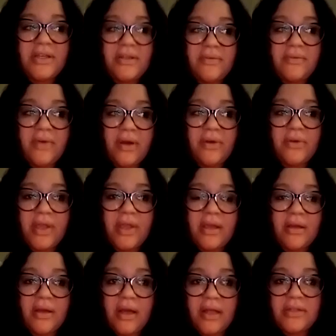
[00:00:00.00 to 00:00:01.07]
In Vogue
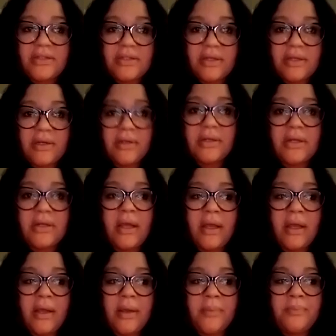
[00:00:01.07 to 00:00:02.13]
in concert
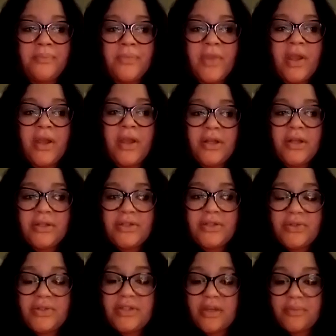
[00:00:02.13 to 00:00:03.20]

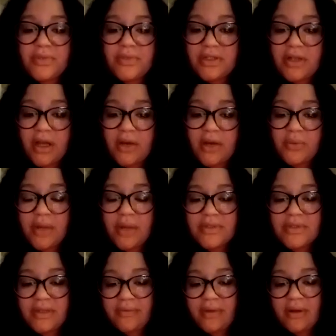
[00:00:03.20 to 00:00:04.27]
2 summers ago when I was
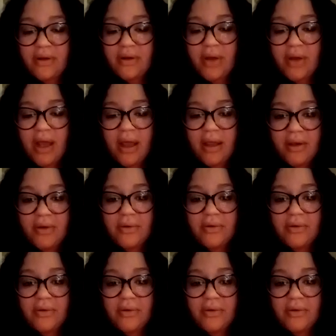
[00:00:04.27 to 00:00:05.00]
living in Ohio,